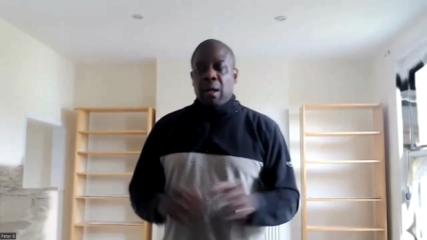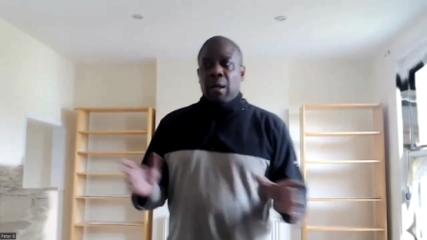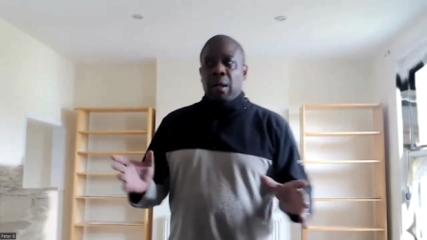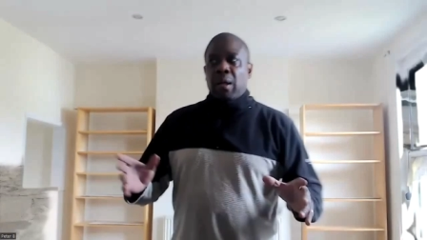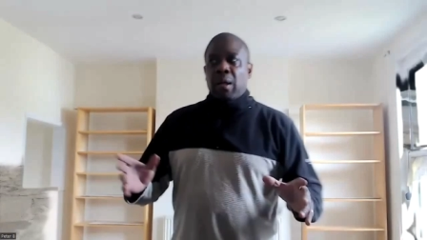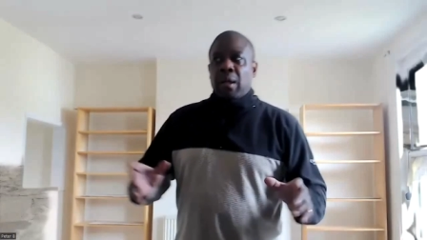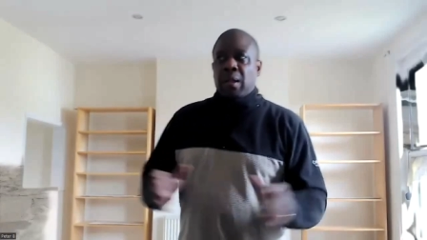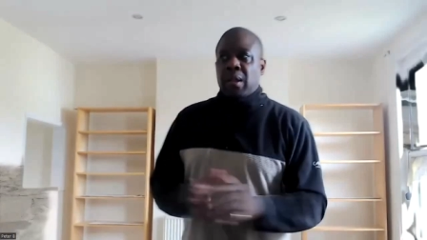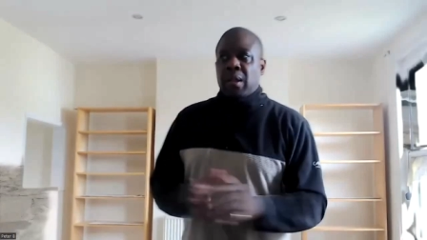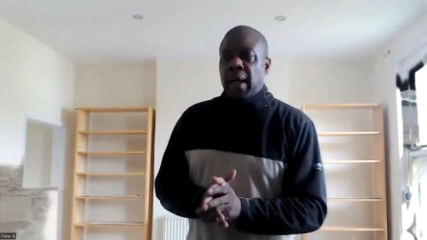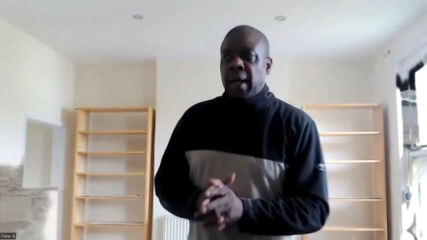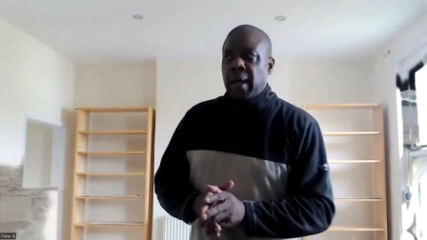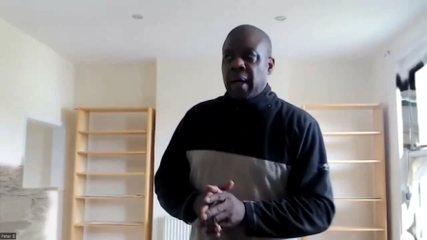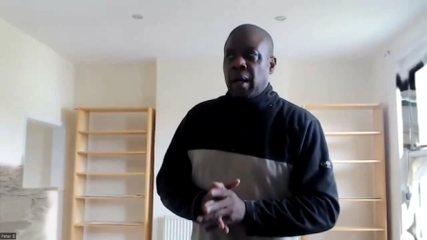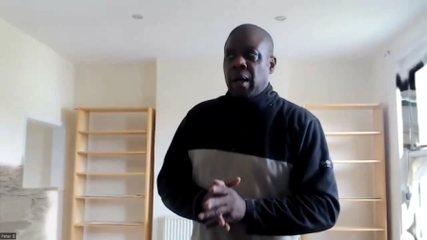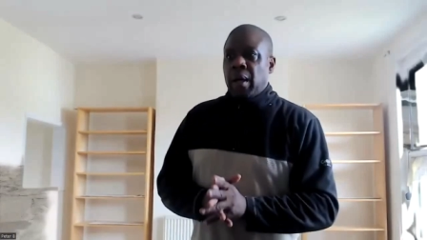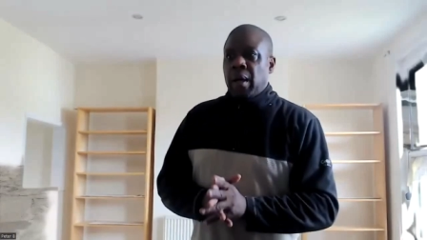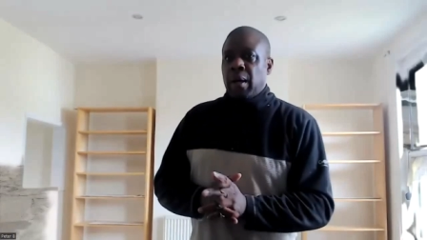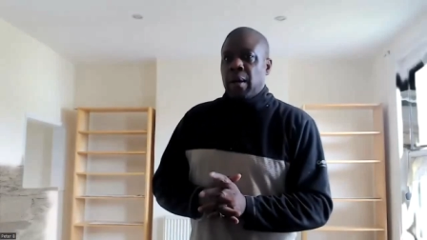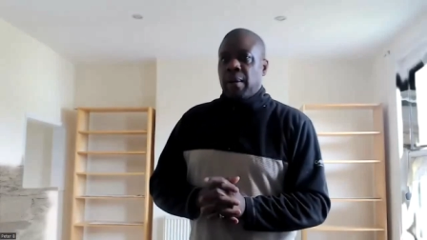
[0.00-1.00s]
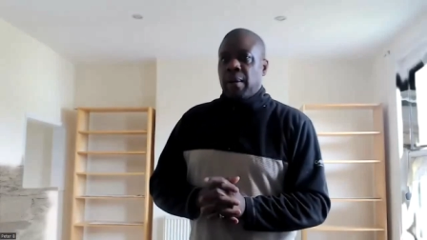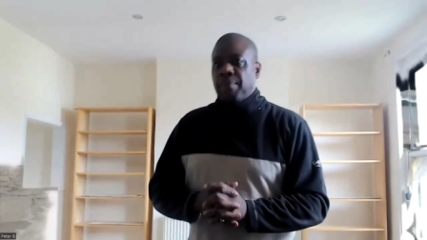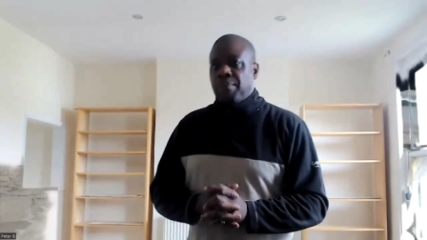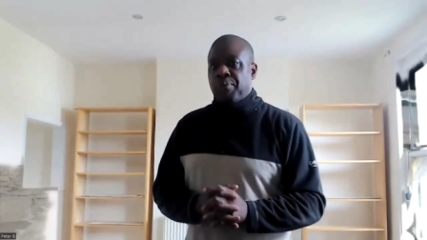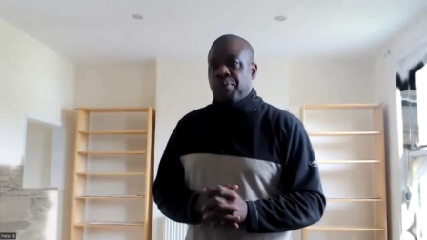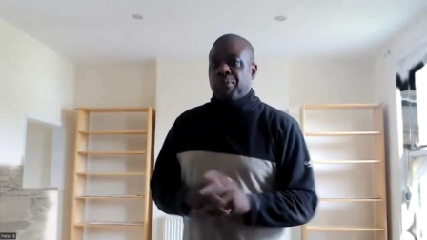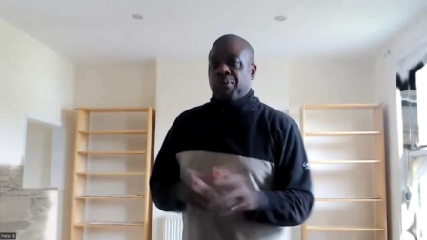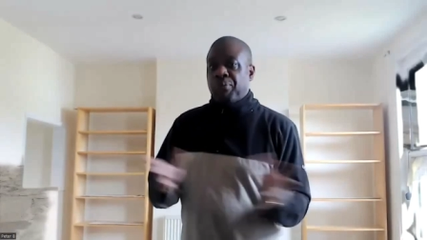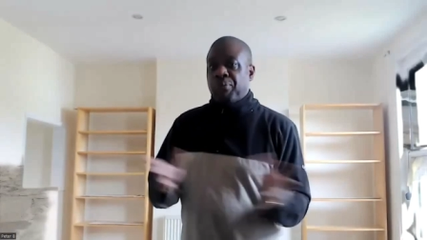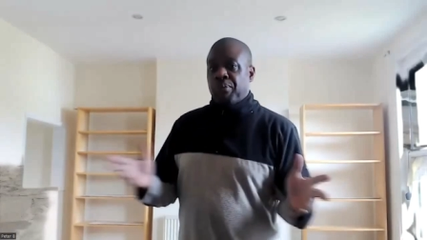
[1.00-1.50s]
uh, let's say uh,
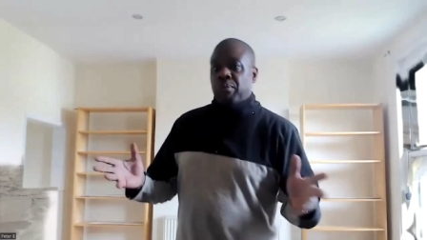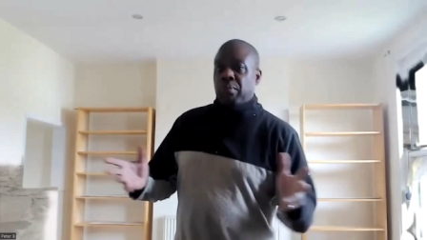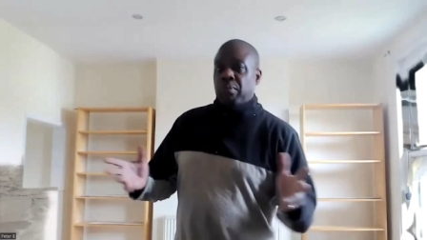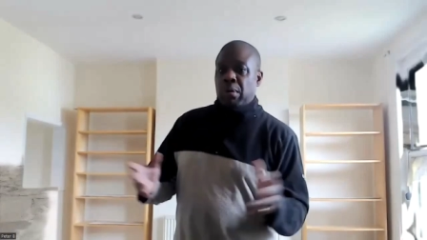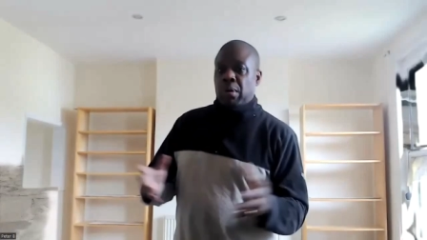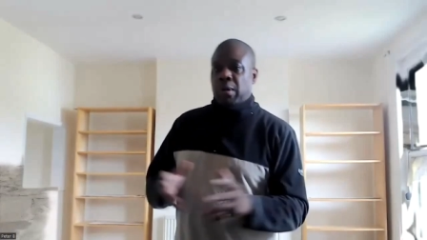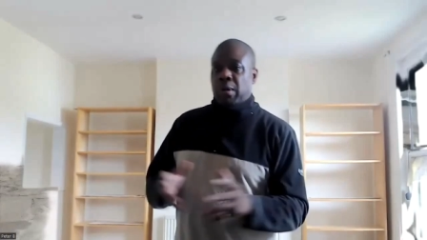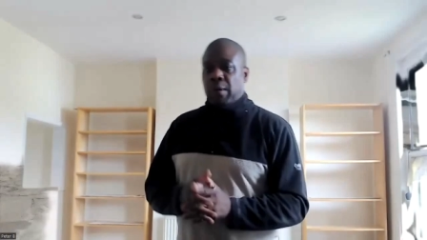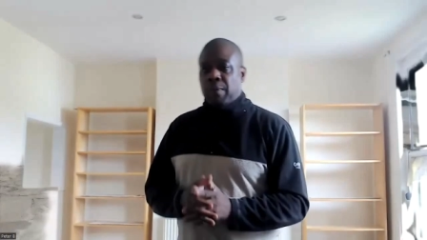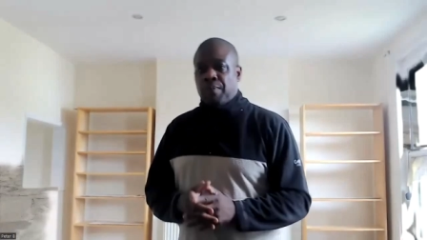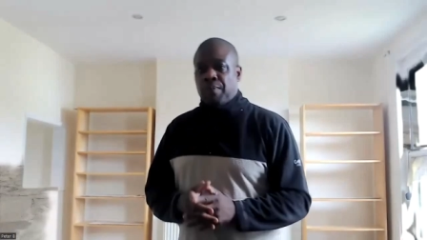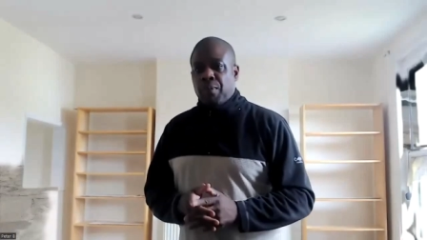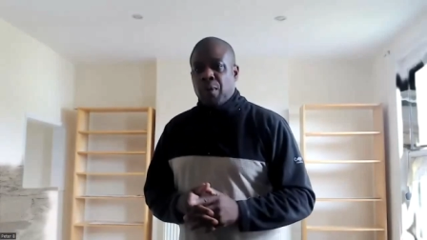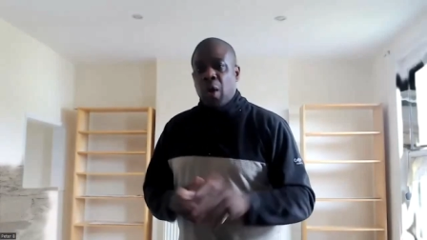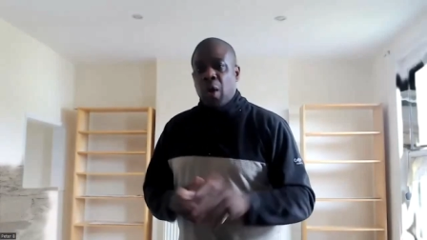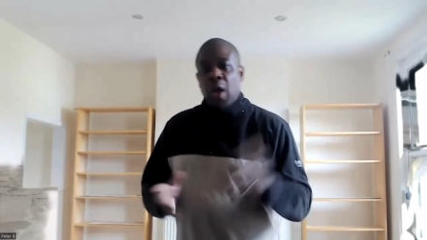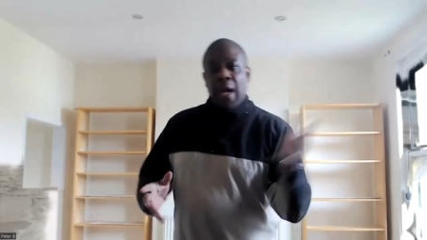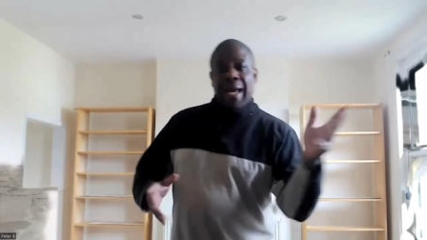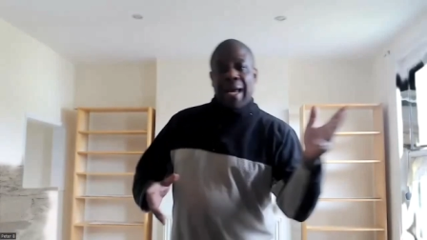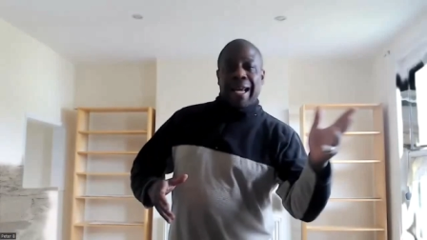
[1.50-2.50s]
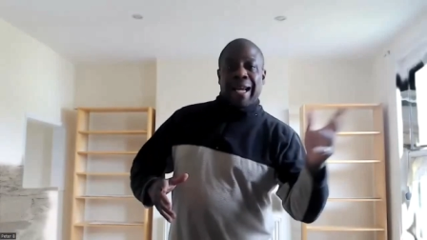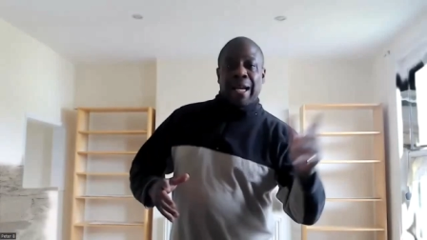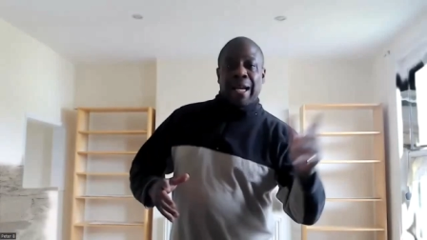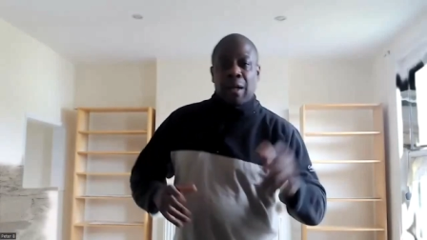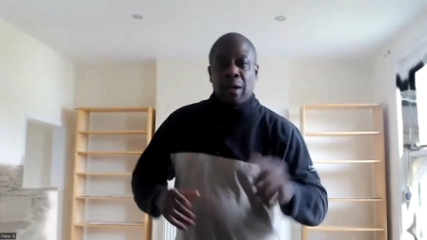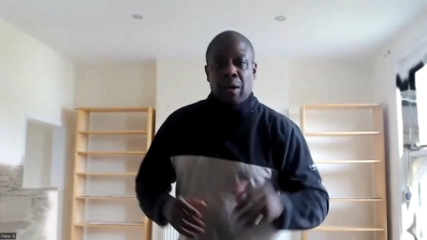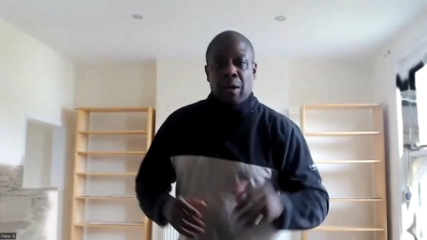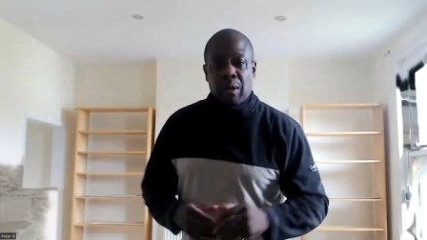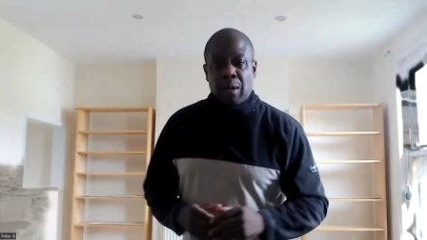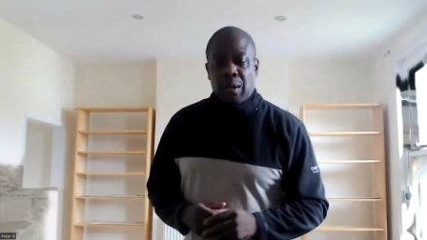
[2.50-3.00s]

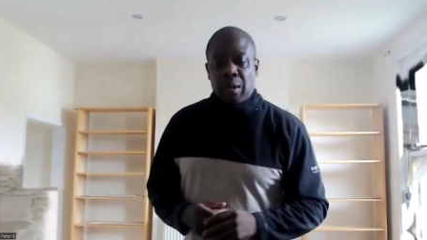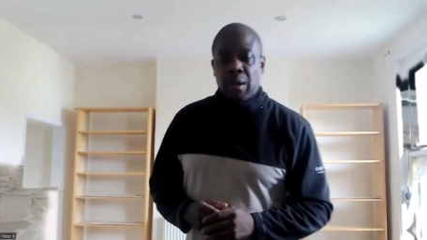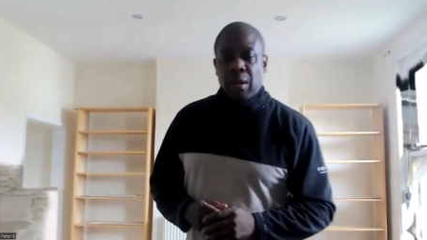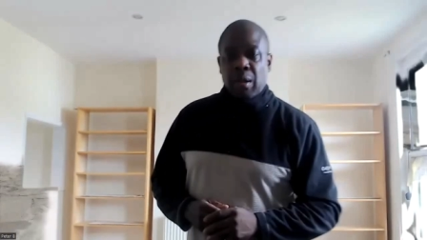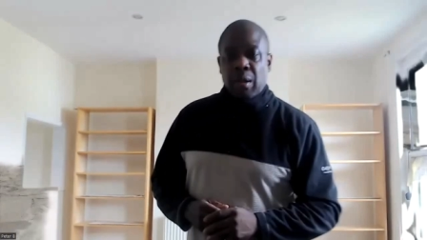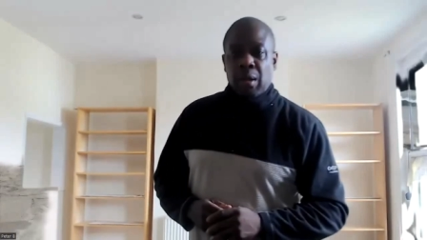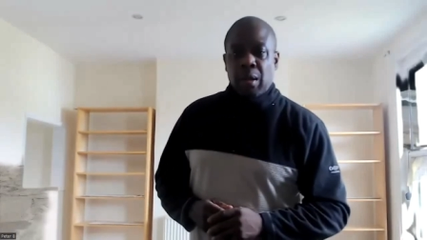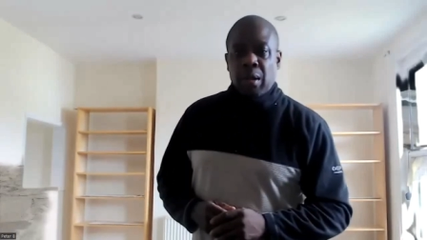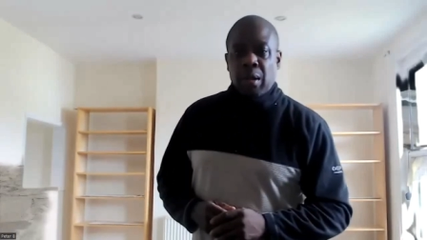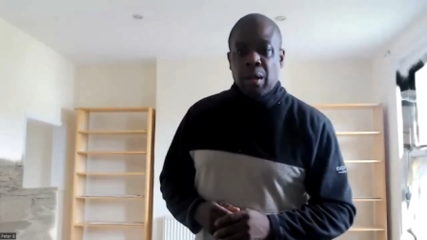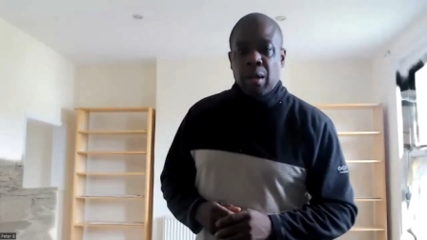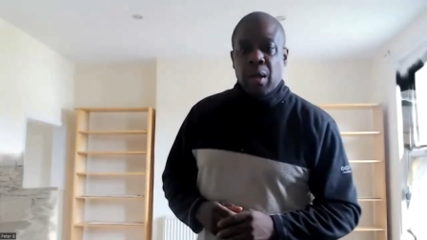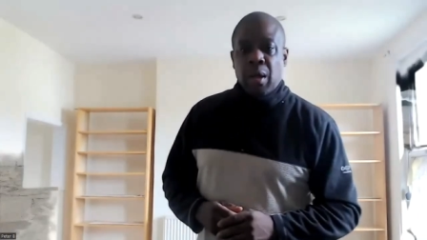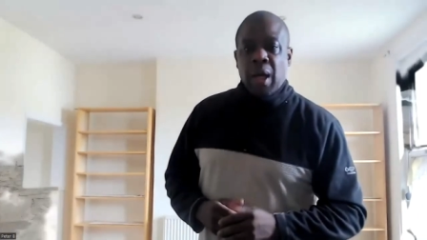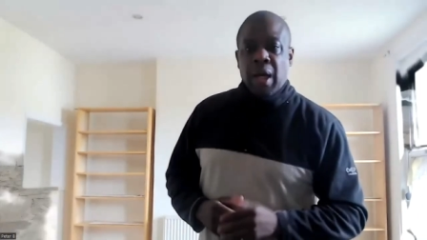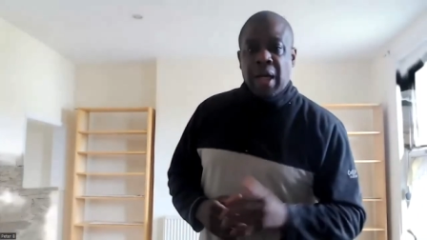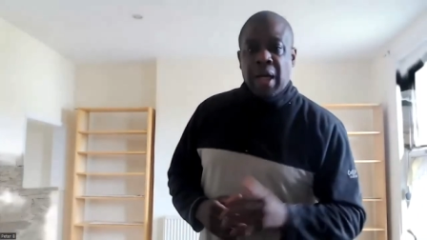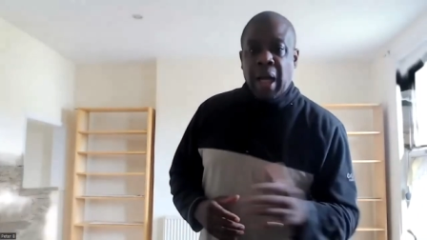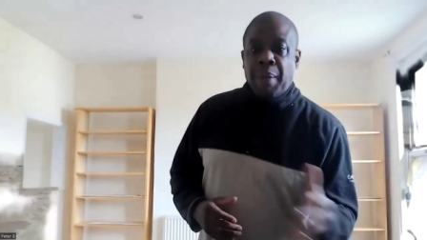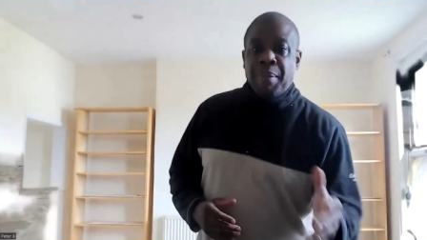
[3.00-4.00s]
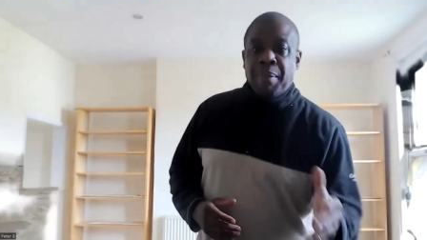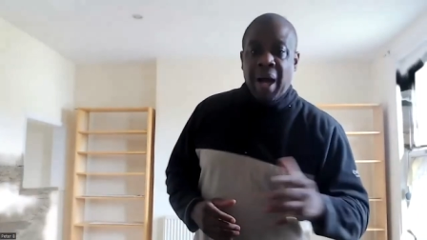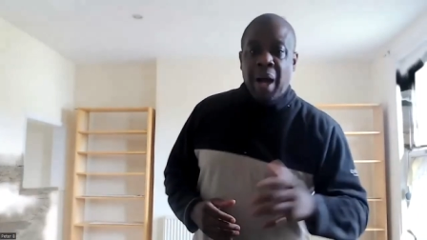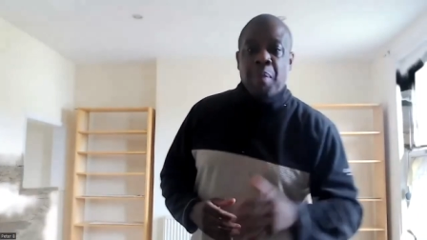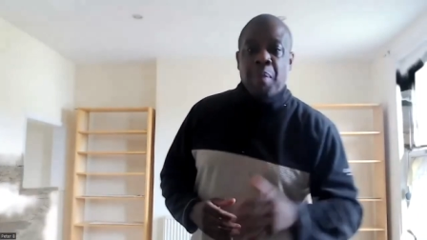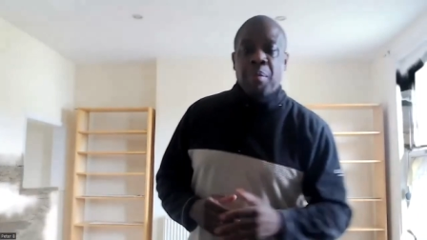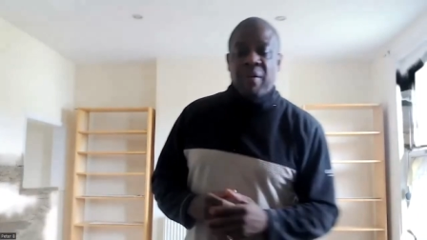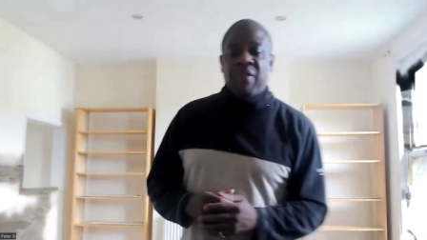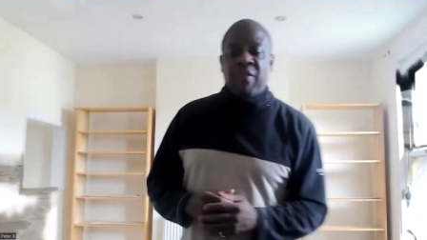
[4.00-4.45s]
England, coming up